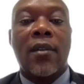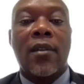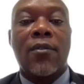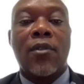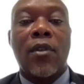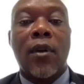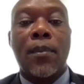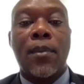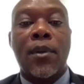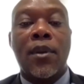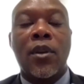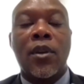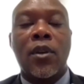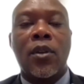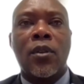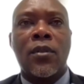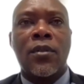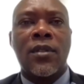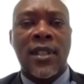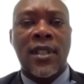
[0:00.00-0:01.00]
for a period
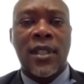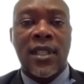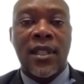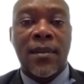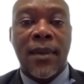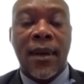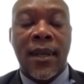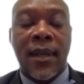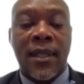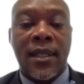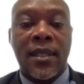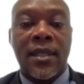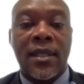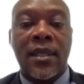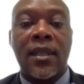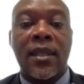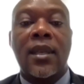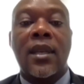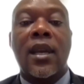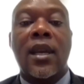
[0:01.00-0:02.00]
of 60 months,
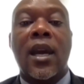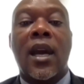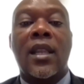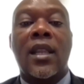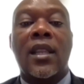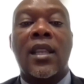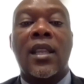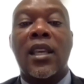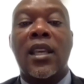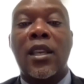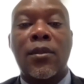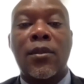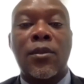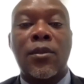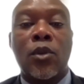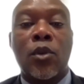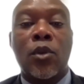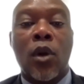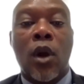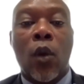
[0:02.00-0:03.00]
and they give
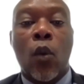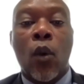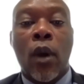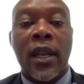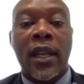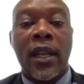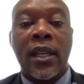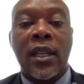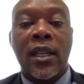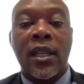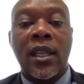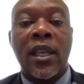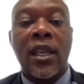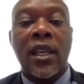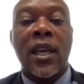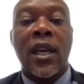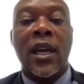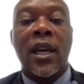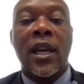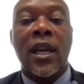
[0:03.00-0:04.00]
you a
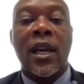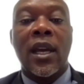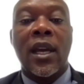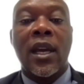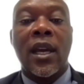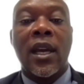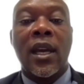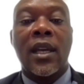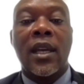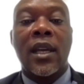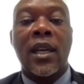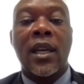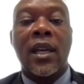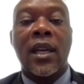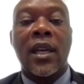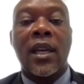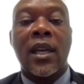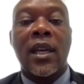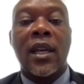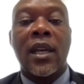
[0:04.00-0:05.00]
1-year insurance
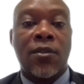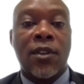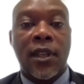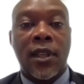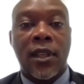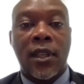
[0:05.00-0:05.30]
for free.